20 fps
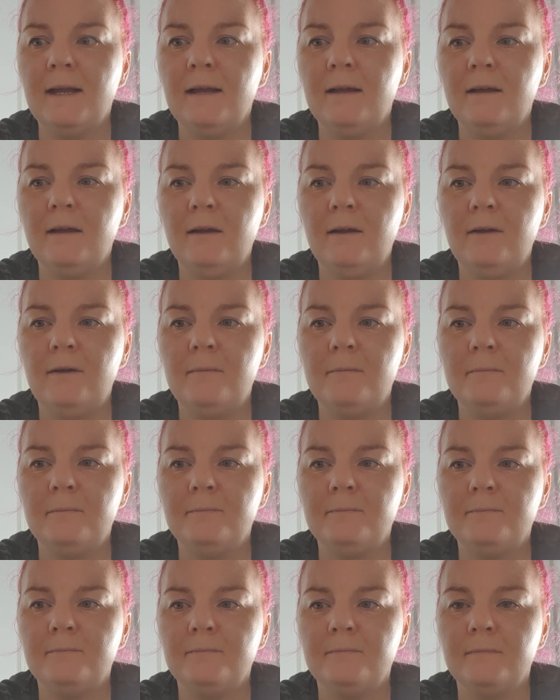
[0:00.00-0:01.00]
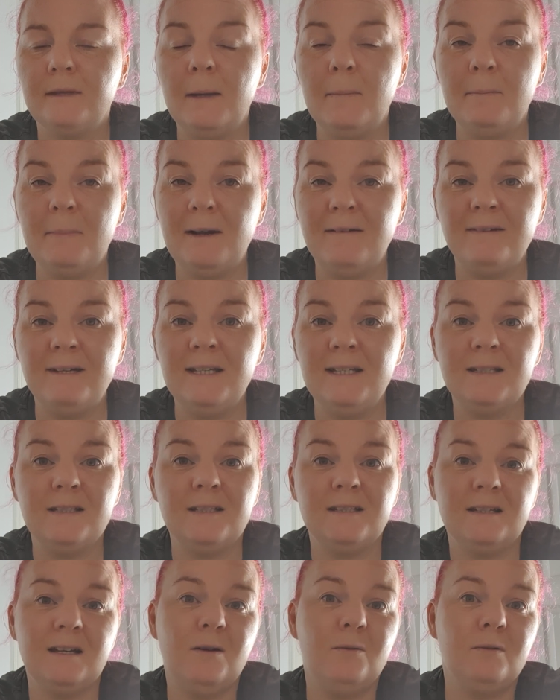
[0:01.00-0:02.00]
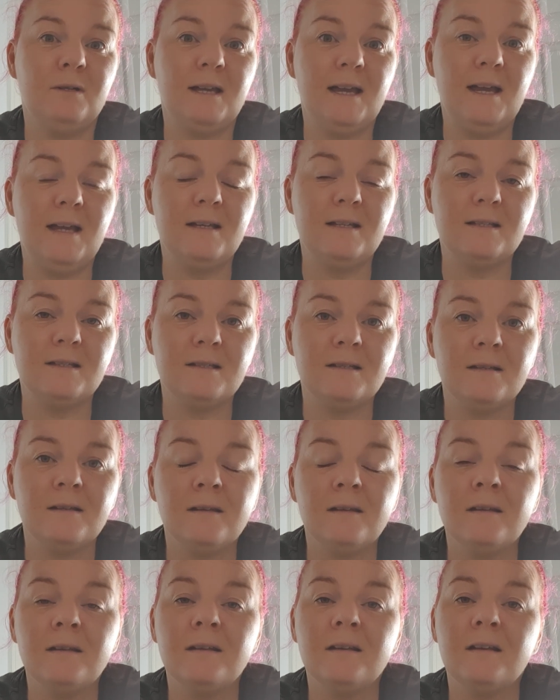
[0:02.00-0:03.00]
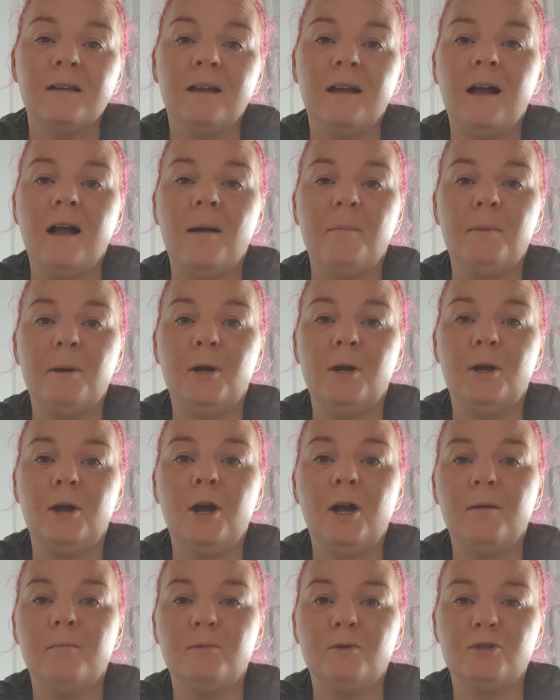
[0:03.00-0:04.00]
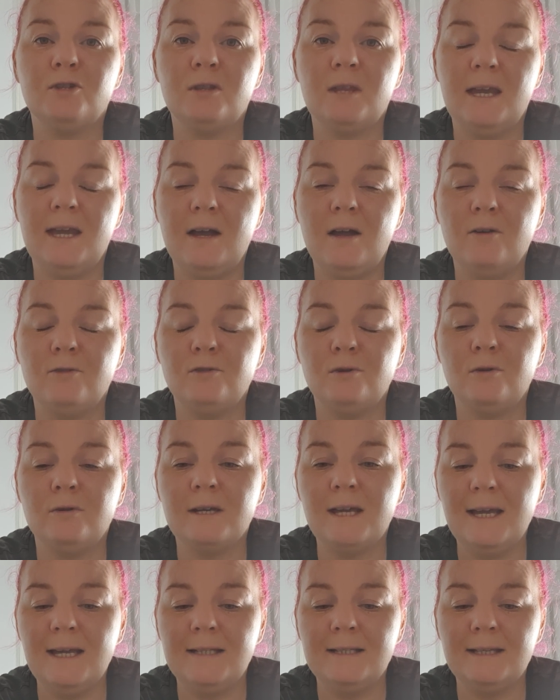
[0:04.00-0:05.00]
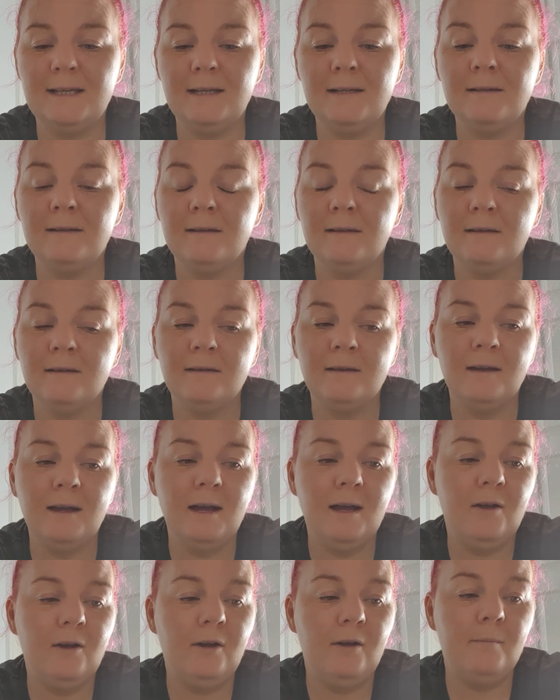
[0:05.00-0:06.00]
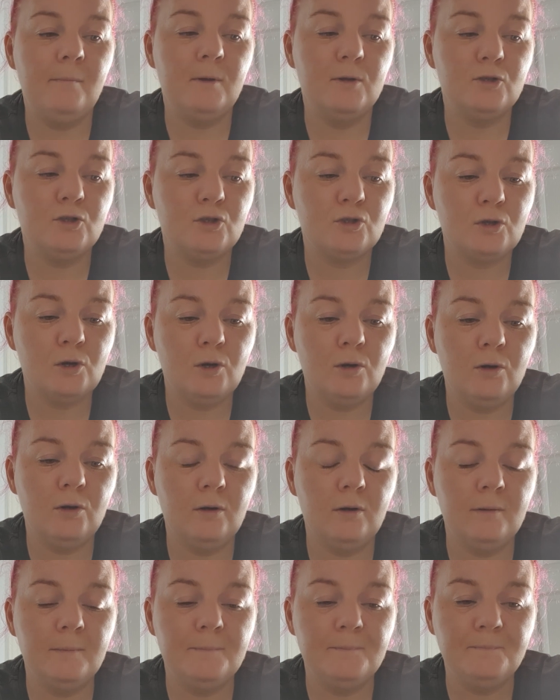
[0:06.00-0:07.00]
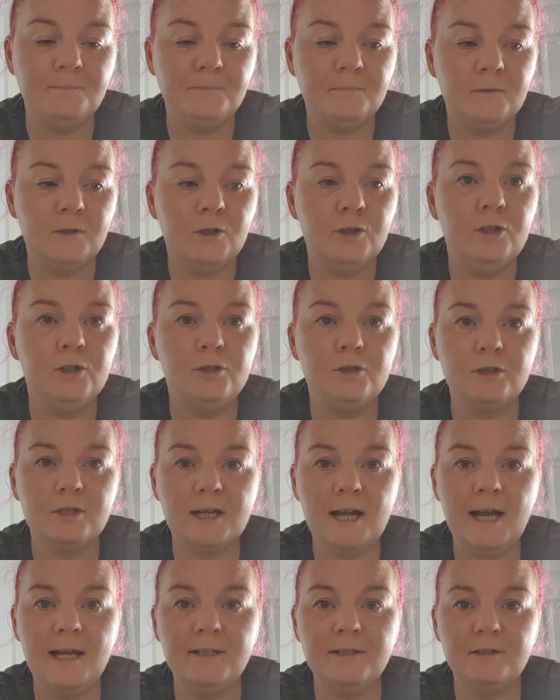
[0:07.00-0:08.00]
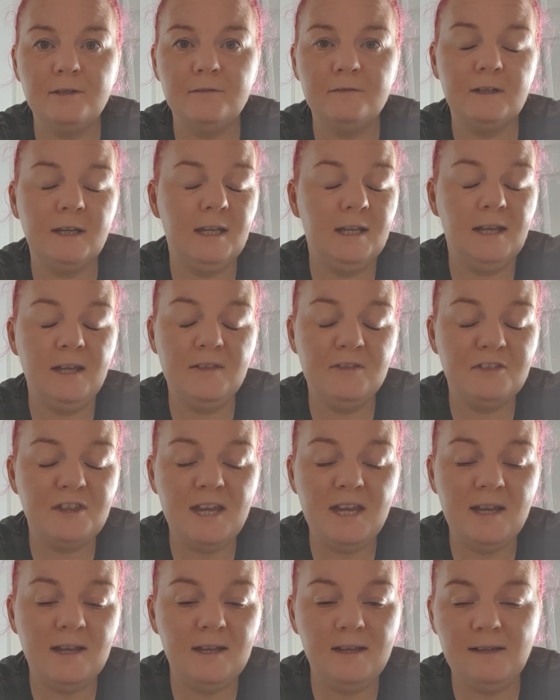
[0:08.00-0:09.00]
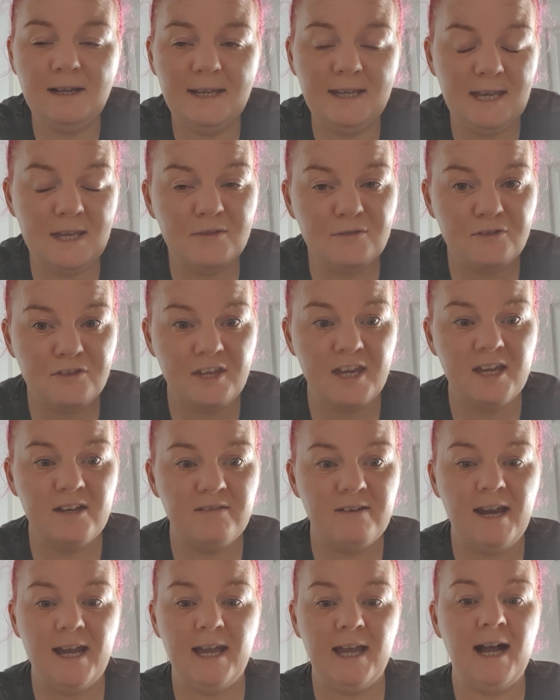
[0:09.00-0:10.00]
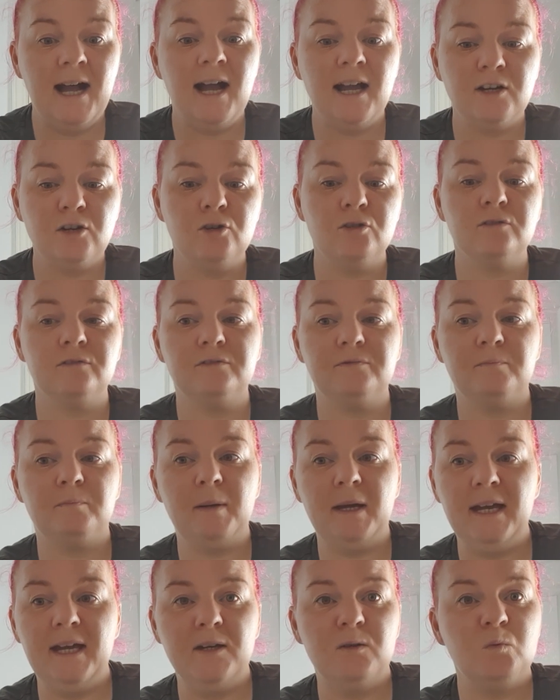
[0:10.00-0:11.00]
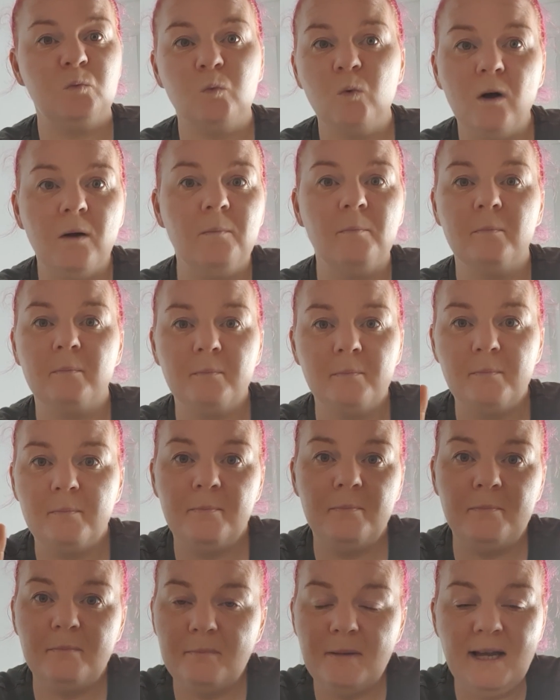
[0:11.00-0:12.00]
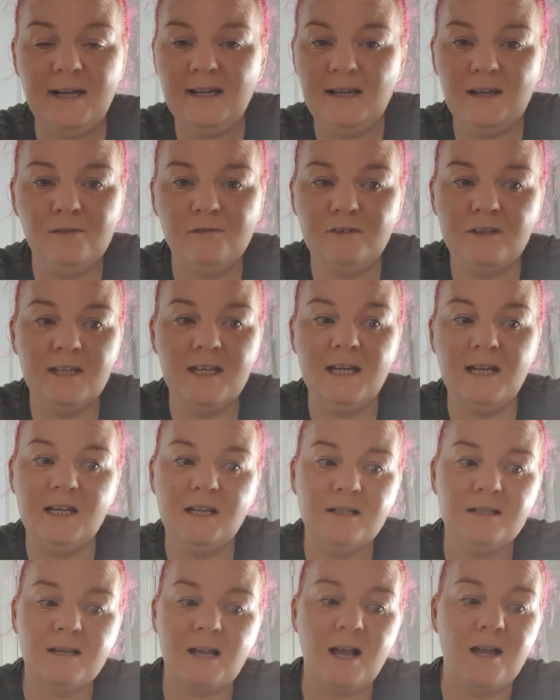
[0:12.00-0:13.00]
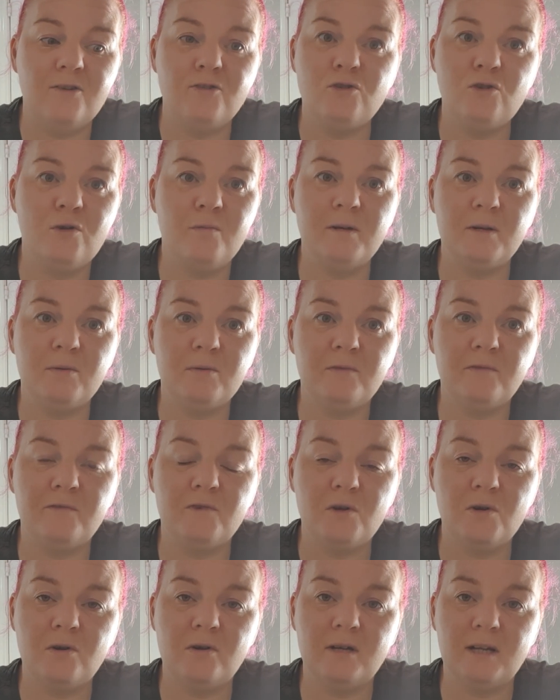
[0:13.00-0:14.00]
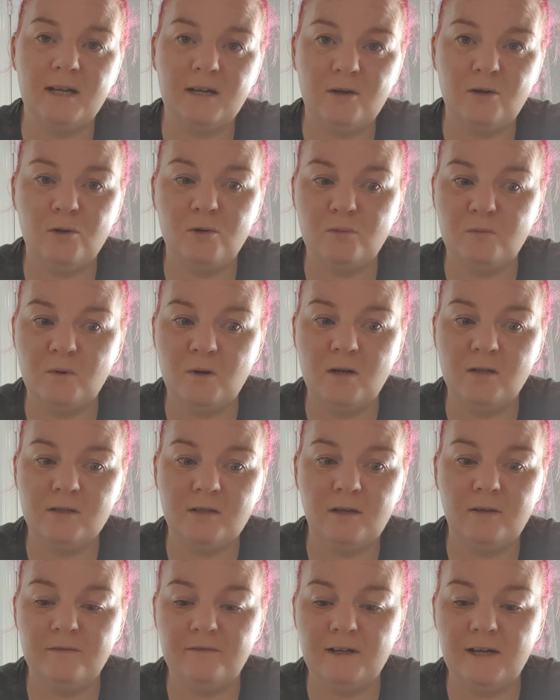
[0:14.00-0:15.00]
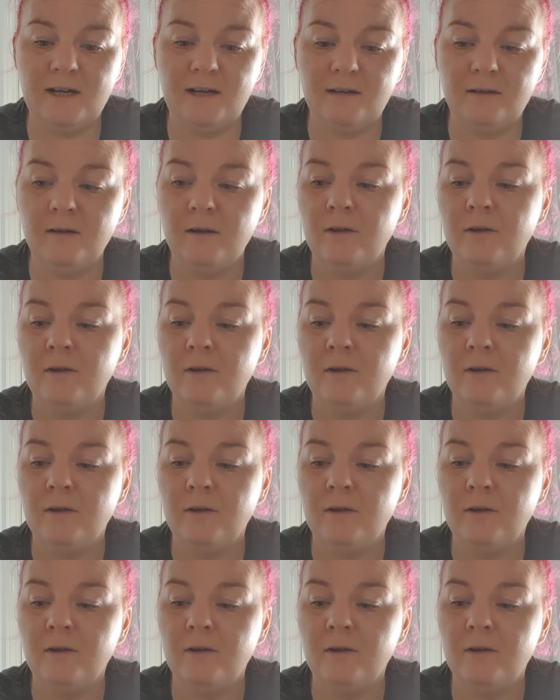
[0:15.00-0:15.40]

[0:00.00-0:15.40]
embarrassed, I would guess, about how much they are donating. So you just kind of, in theory, I could have paid 1 penny for these and nobody would have known, and I could have walked out fine.